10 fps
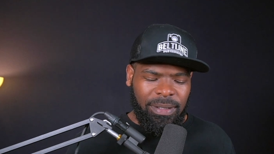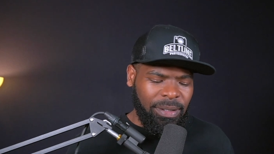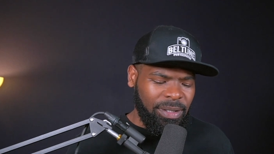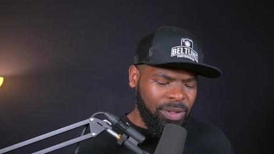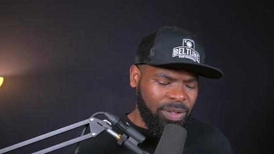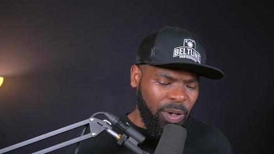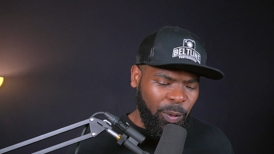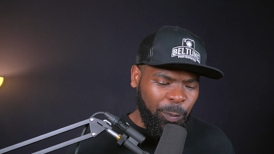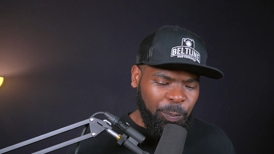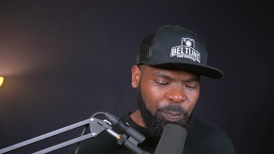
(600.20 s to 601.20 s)

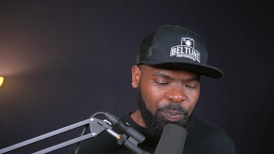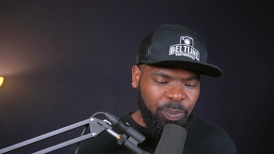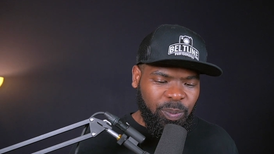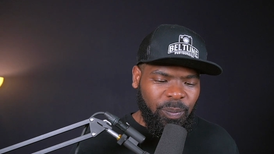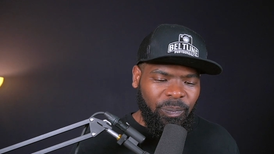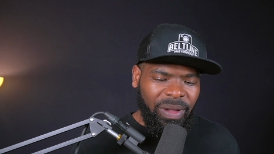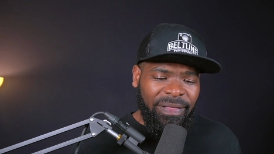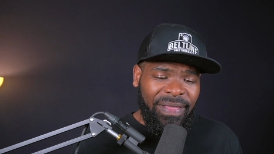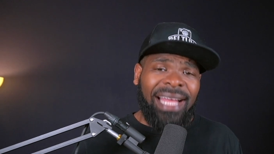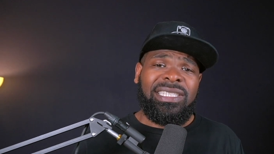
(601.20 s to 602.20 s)
So
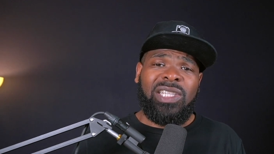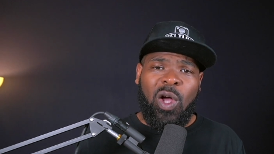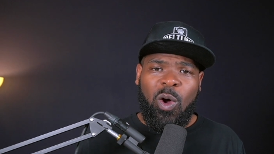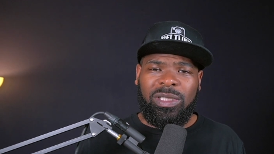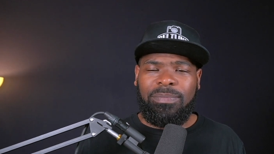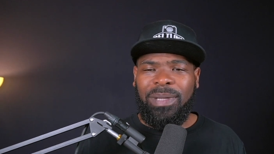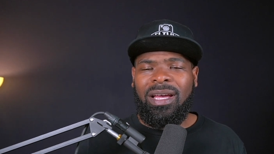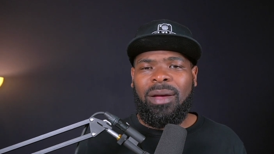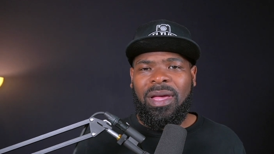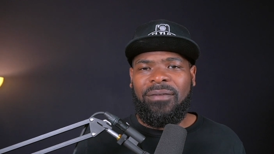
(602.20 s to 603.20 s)
that's the goal, to
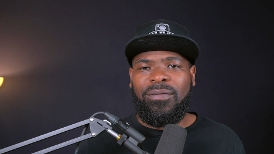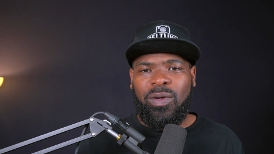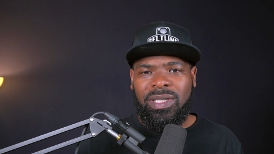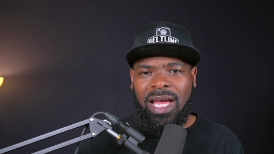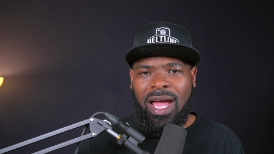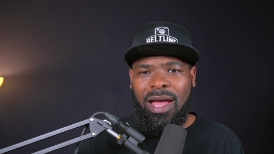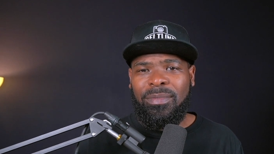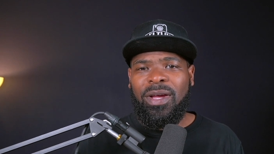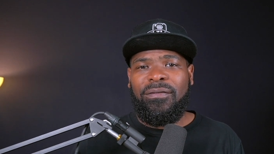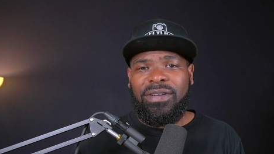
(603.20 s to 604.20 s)
become a full-time
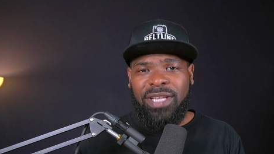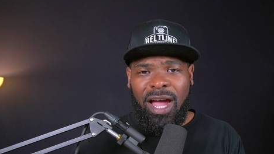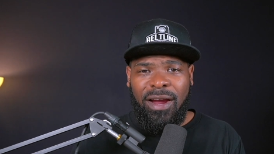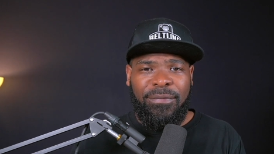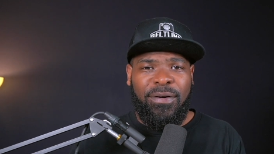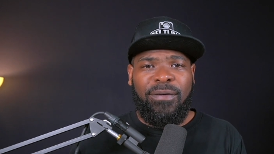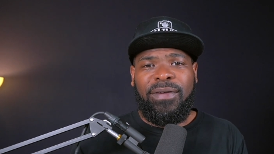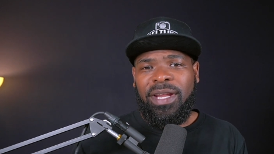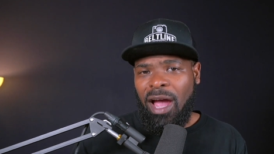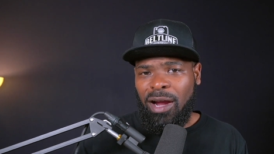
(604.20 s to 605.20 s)
photographer,
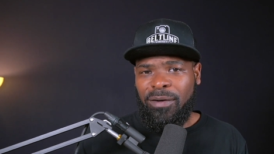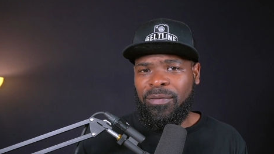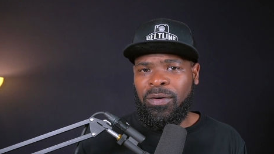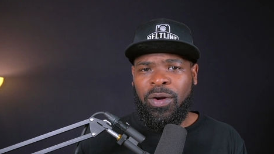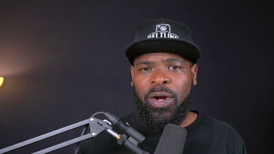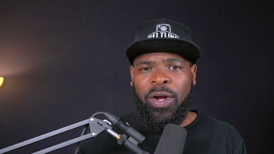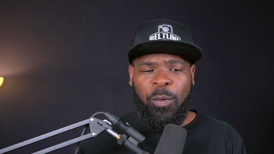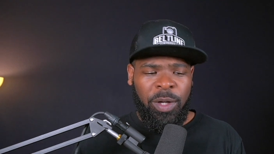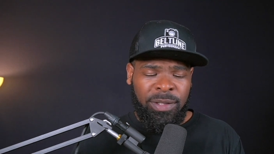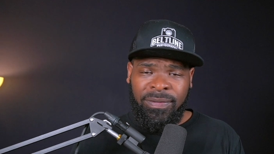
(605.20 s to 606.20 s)
videographer,
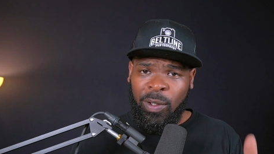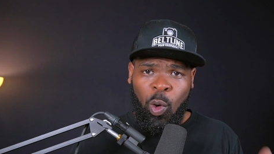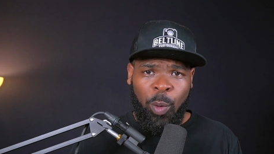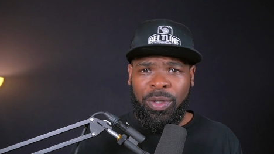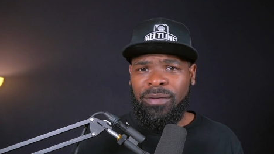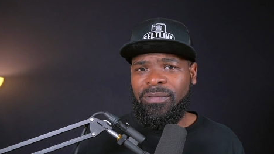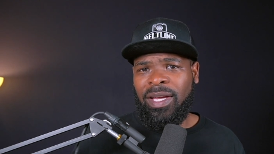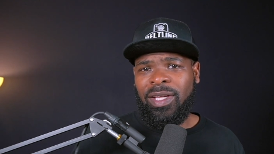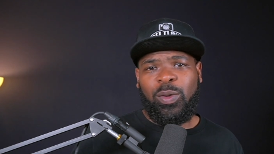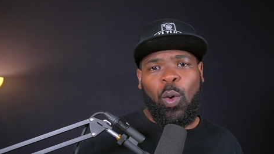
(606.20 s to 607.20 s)
whether it's for corporate
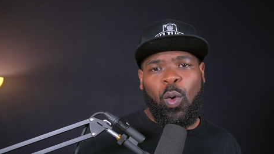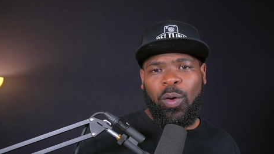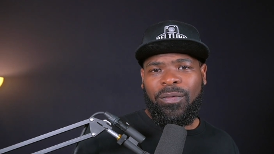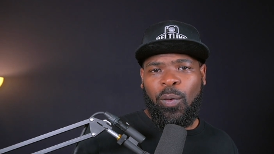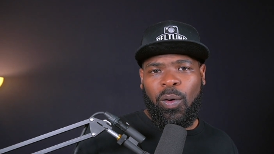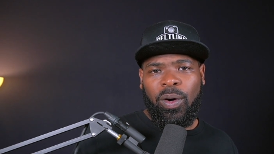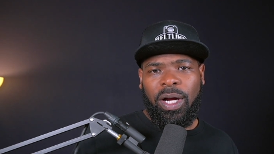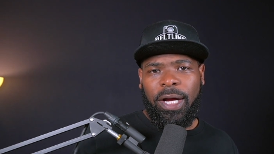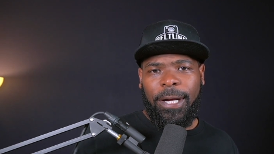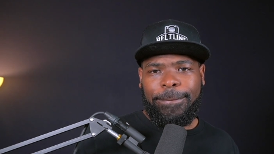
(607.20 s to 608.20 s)
events or for
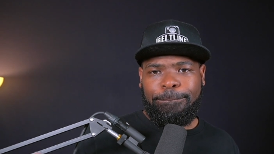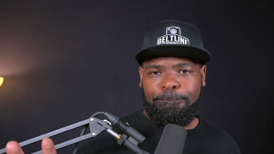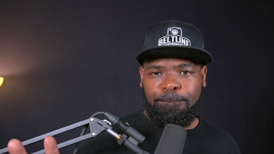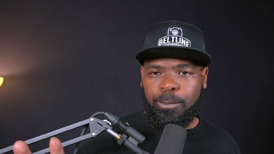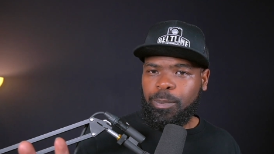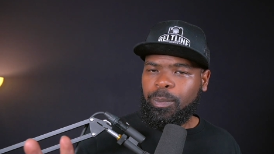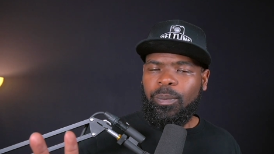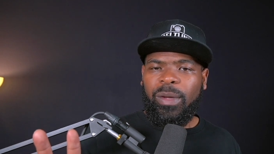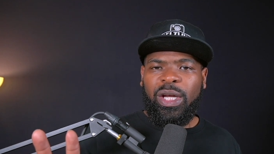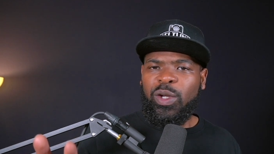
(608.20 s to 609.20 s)

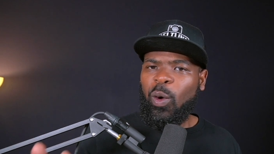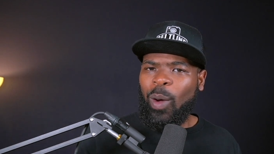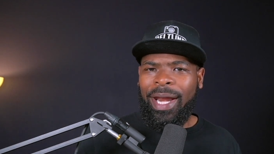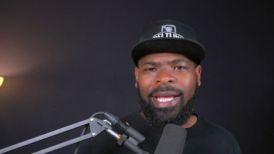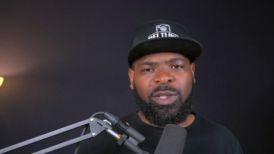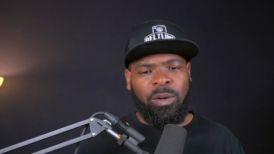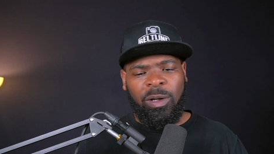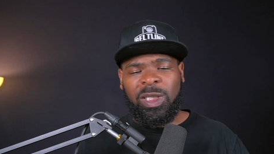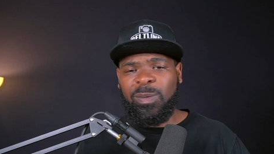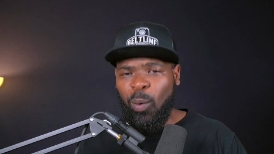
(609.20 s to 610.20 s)
weddings or
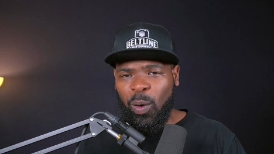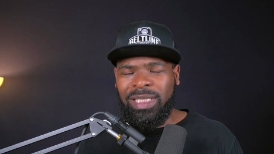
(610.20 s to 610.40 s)
sports.